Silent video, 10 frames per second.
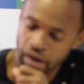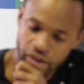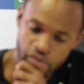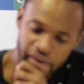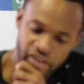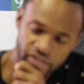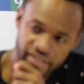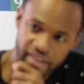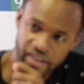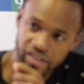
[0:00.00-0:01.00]
You plan to
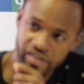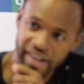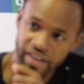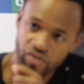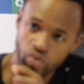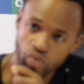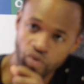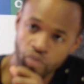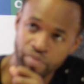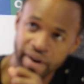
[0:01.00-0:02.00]
take that
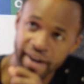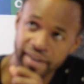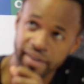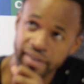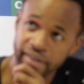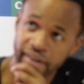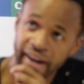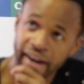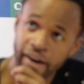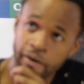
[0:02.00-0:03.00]
Zuvo brand
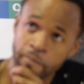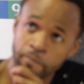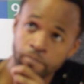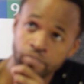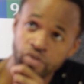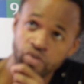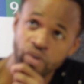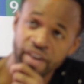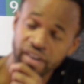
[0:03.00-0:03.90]
to other